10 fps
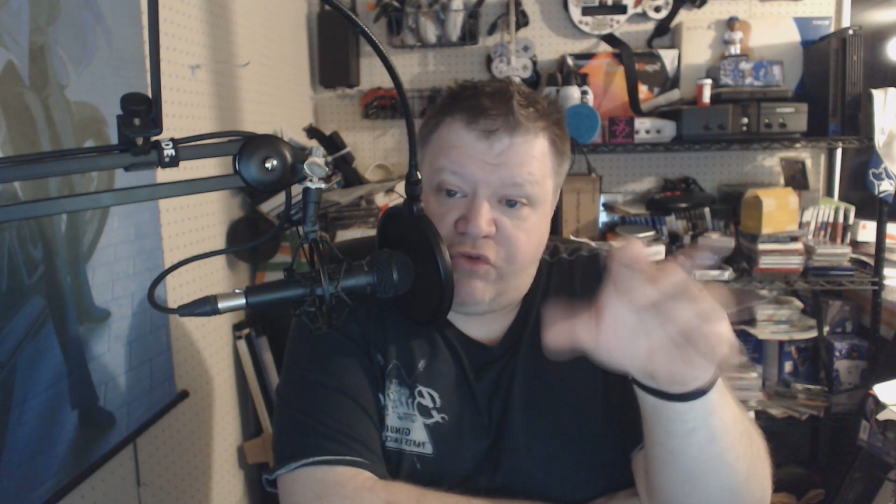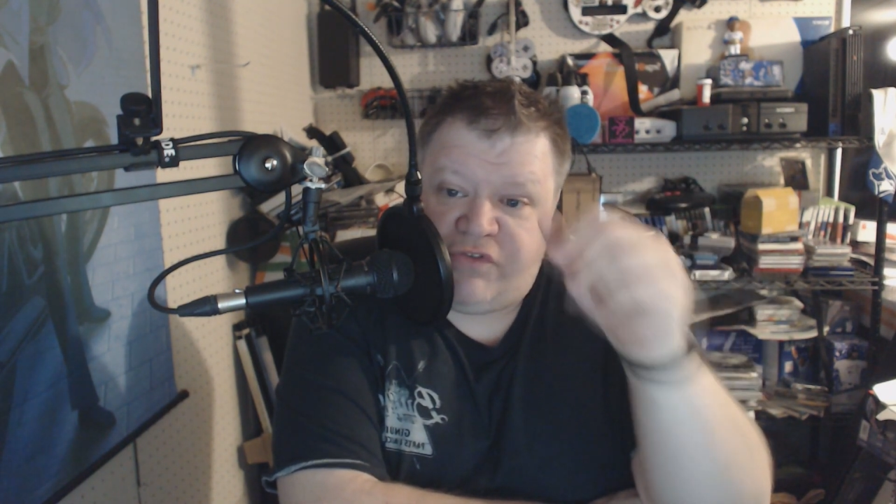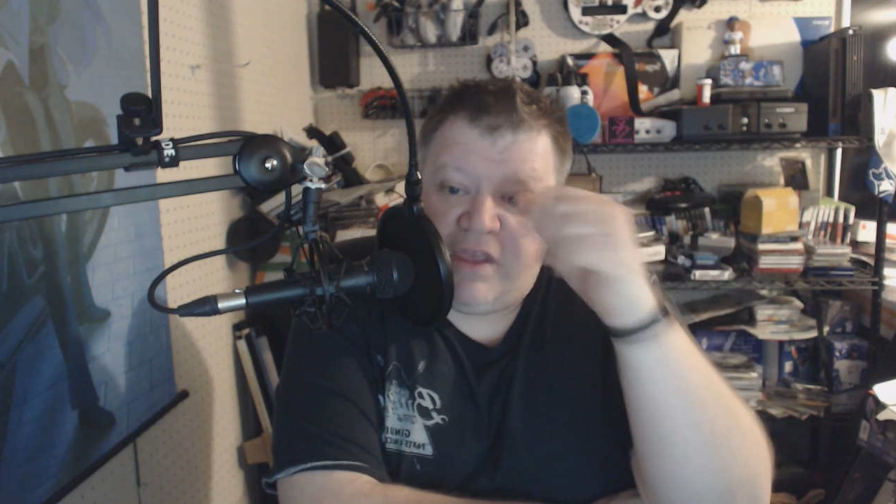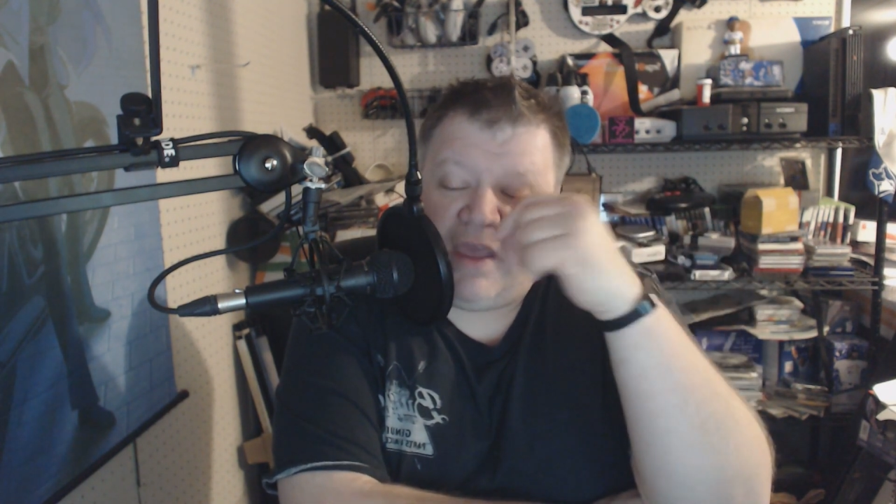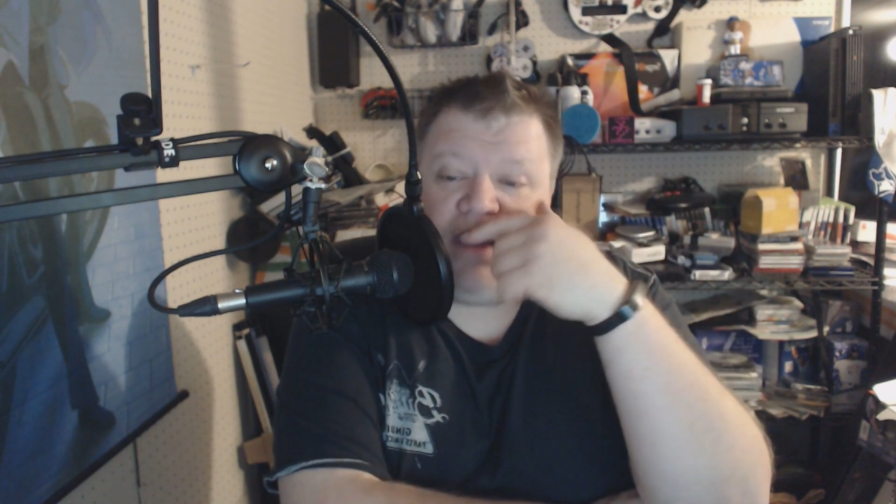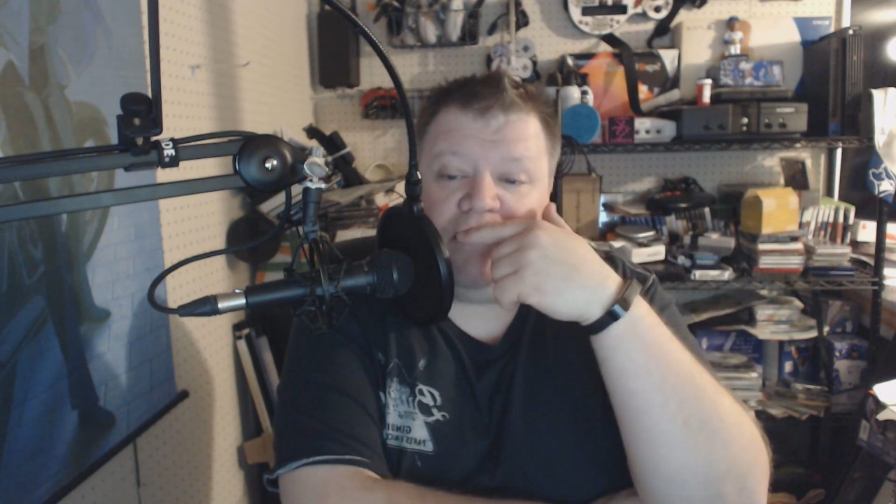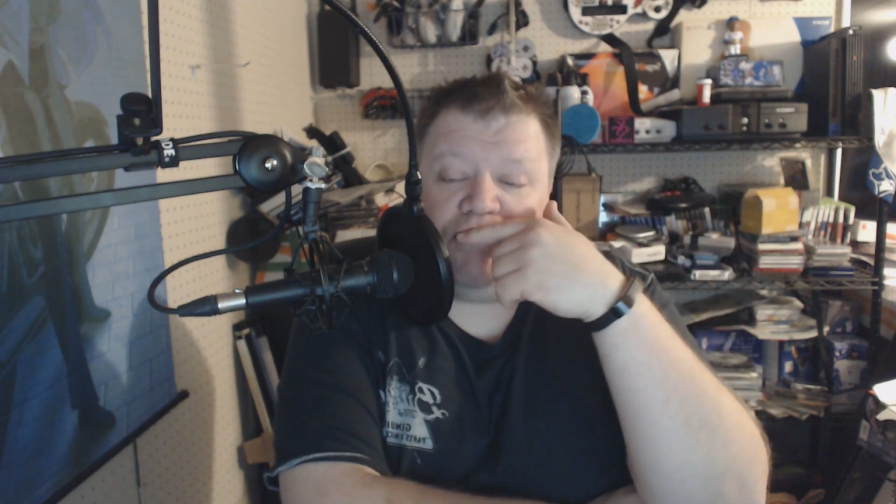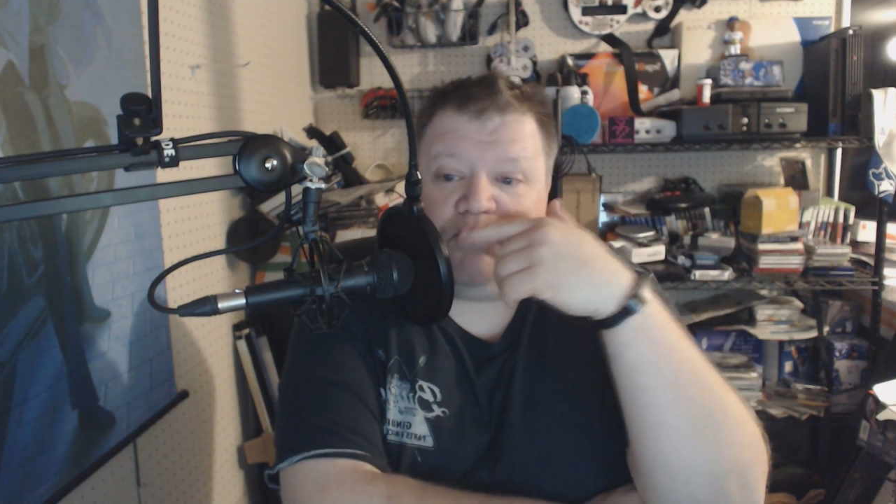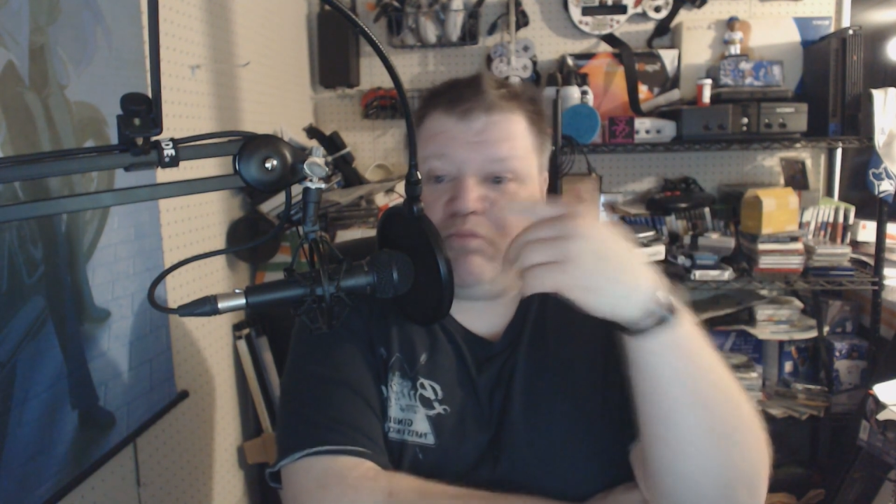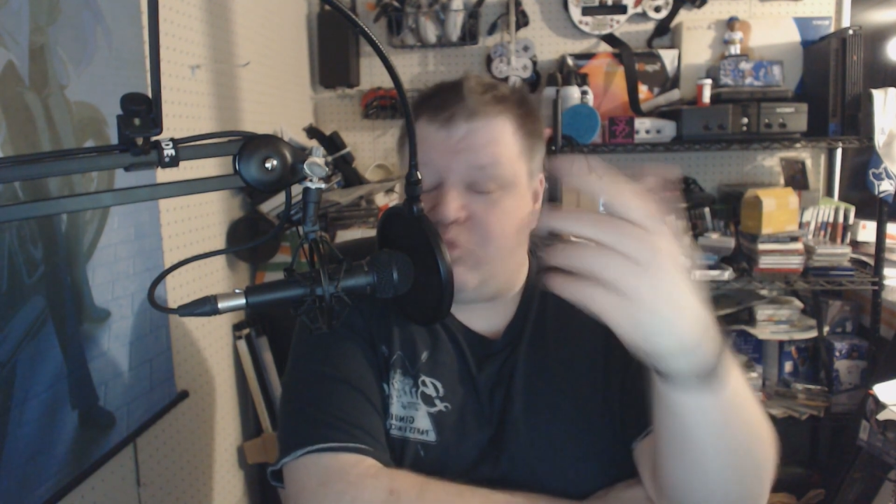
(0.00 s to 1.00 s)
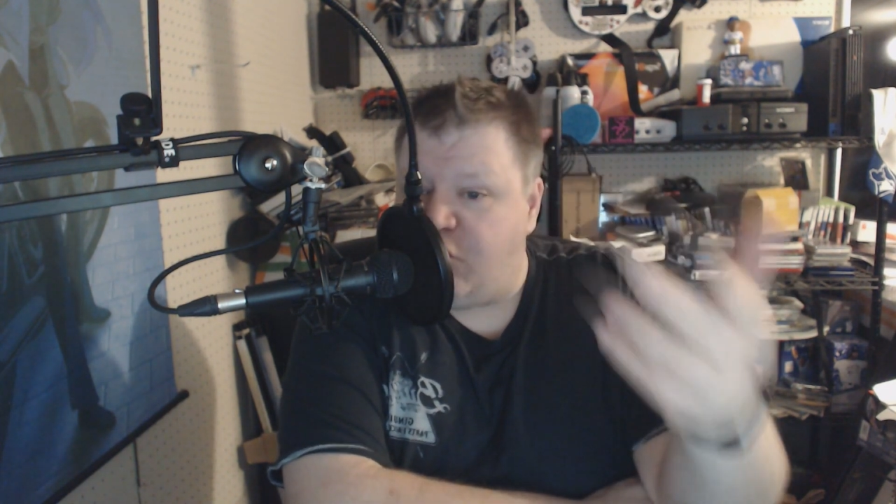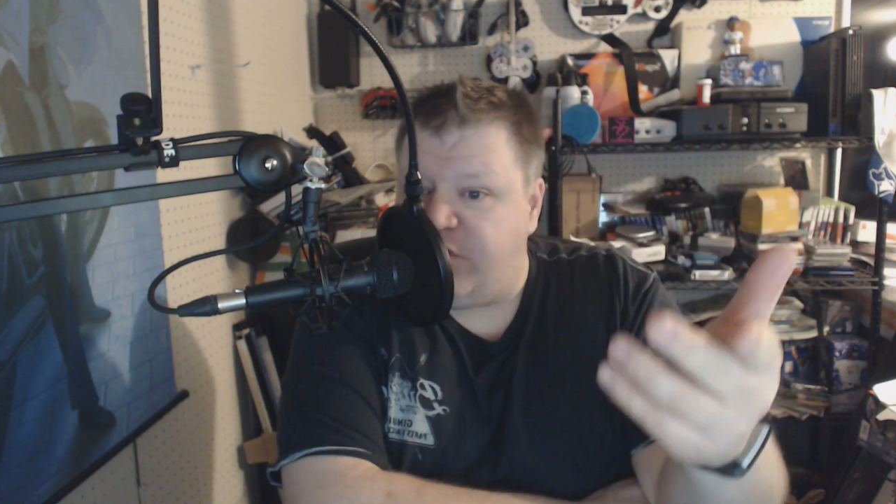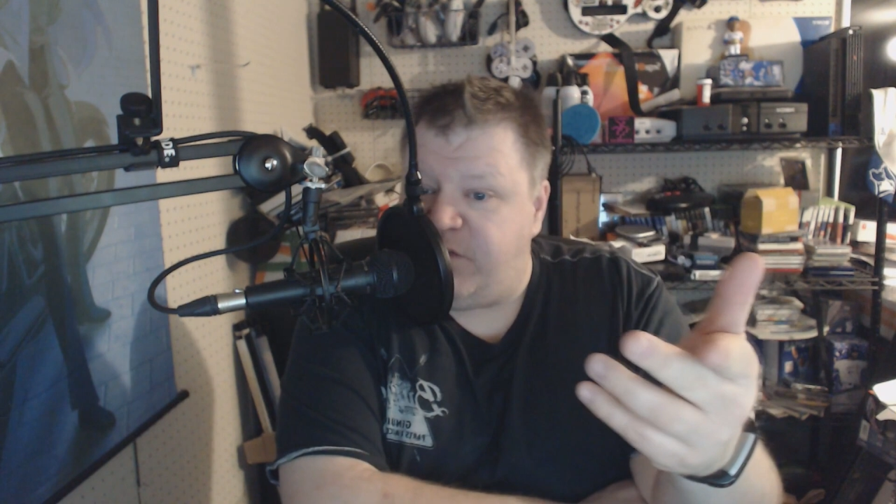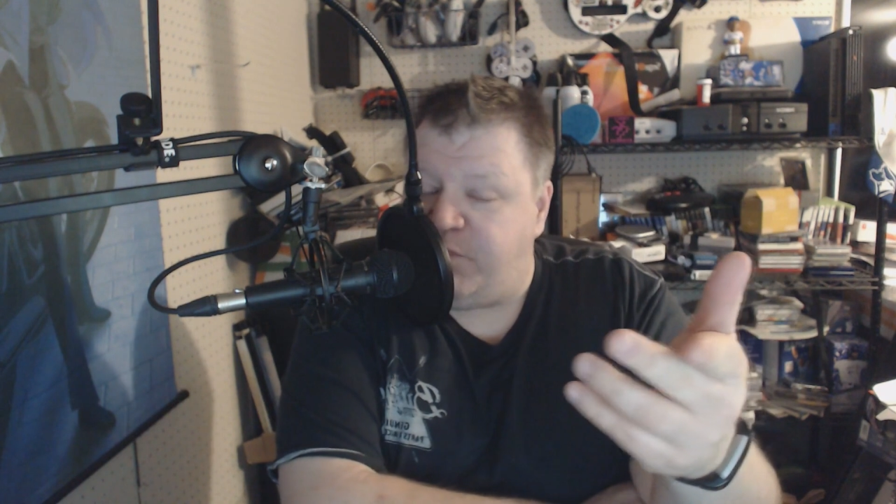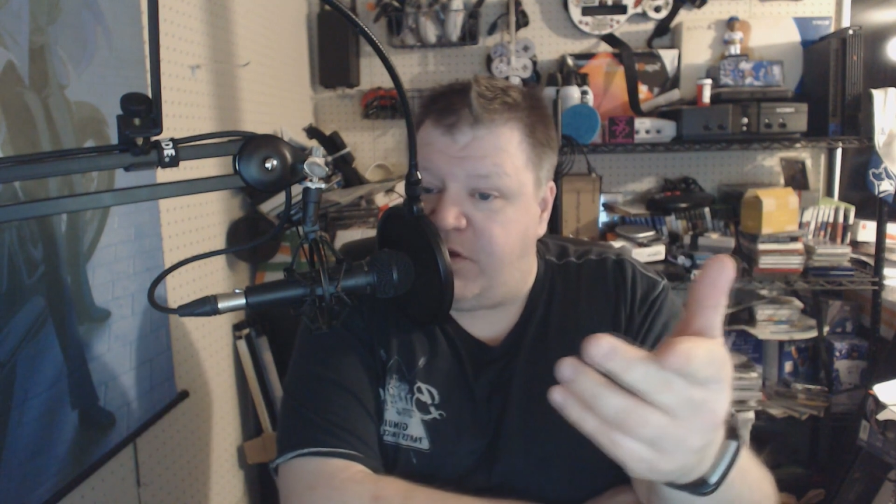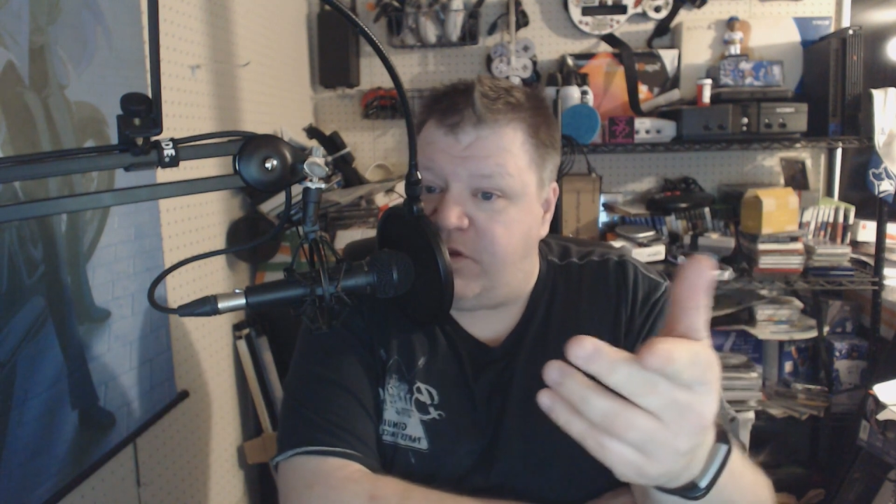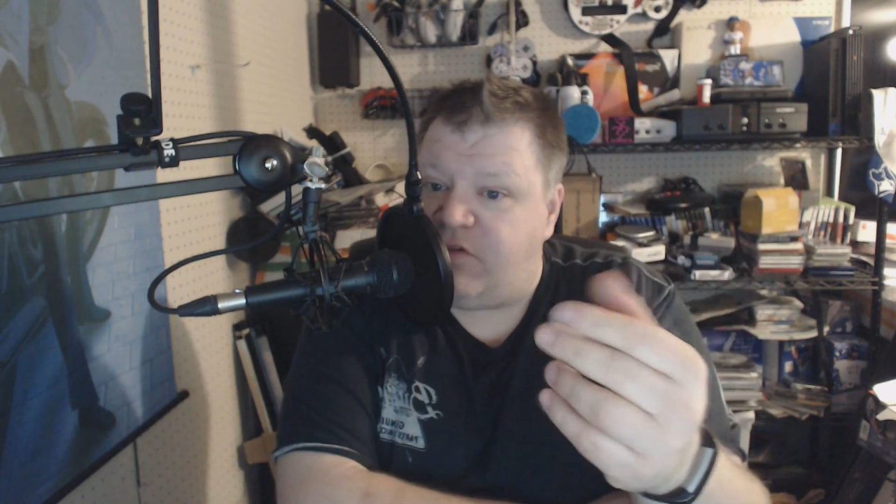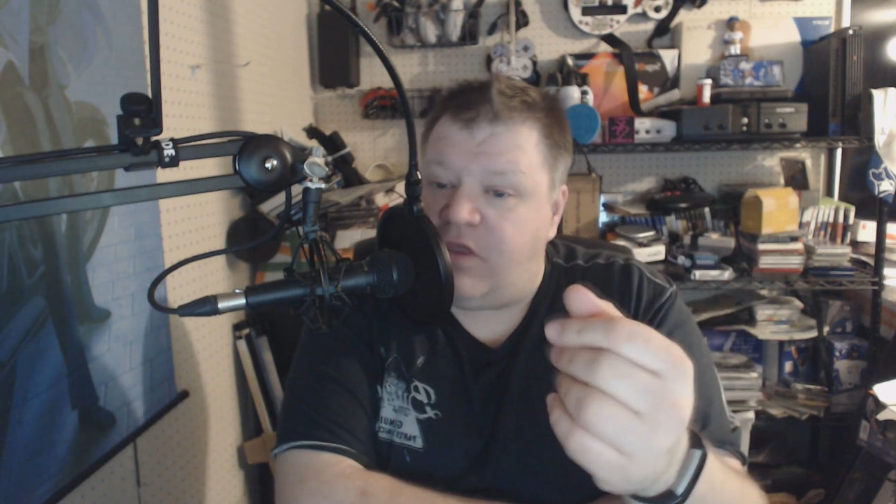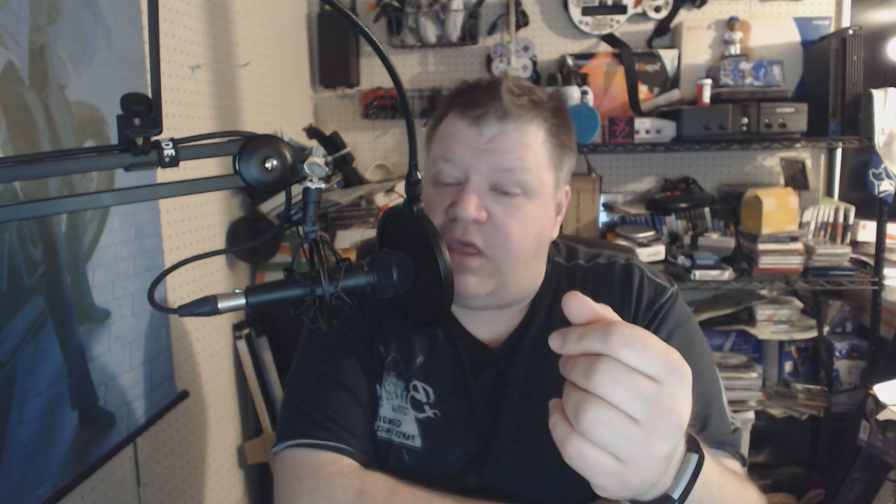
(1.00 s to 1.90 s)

say, more of these prints,